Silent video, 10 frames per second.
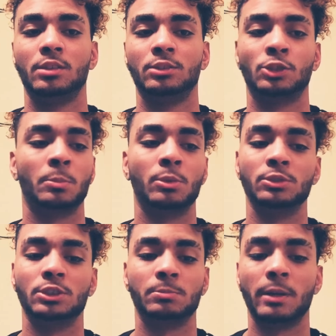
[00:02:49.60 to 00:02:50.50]
someone
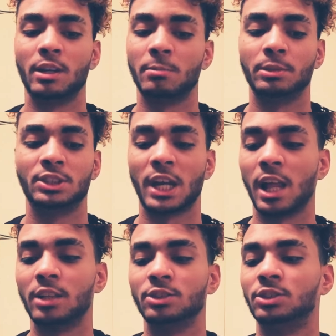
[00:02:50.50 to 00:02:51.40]
just made up a
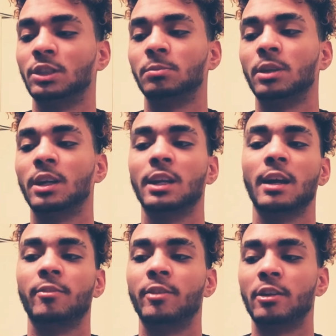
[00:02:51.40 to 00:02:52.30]
challenge or something and they
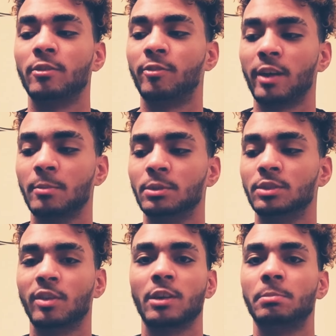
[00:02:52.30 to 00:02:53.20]
got very
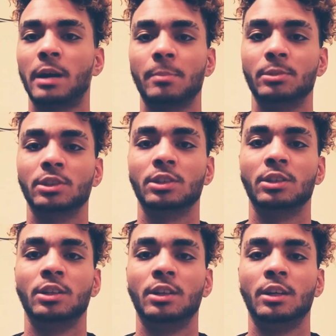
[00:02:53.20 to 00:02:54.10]
famous, very popular.
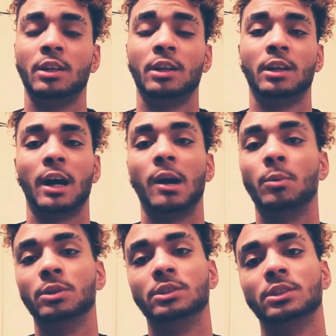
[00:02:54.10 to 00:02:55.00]
I
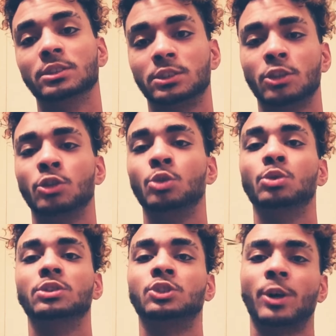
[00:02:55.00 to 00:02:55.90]
would consider you
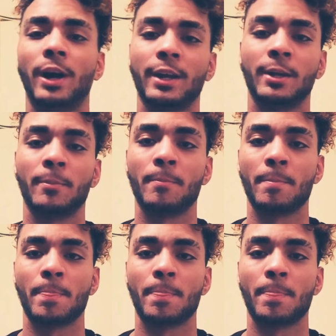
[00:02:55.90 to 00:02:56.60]
to try it.